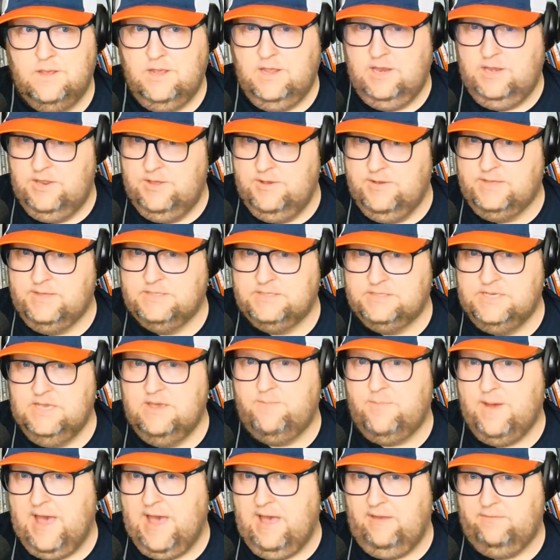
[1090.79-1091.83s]
and you can see
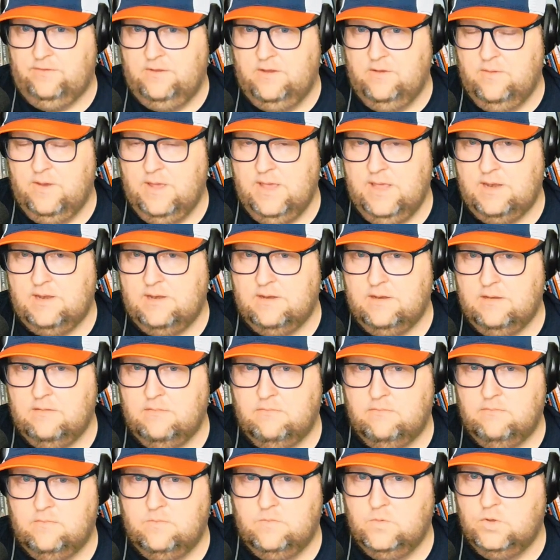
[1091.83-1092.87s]
a path to it,
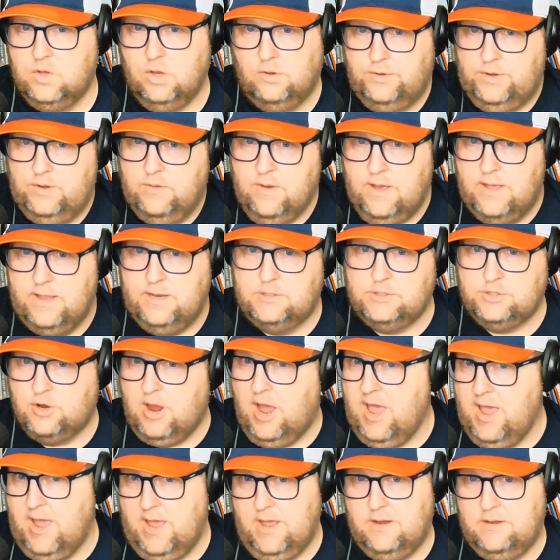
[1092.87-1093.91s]
go do it.
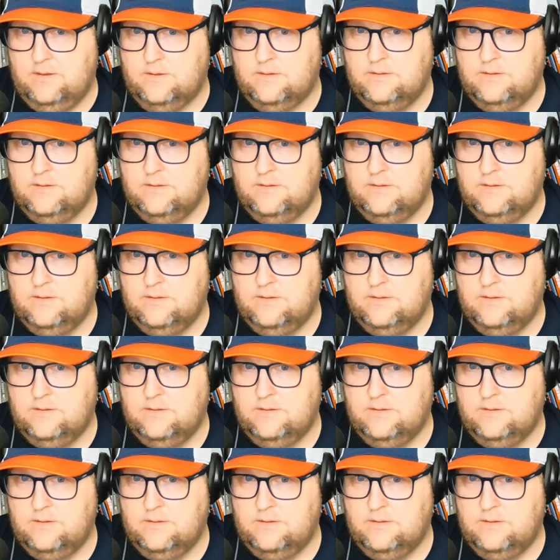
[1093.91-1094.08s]
Try it.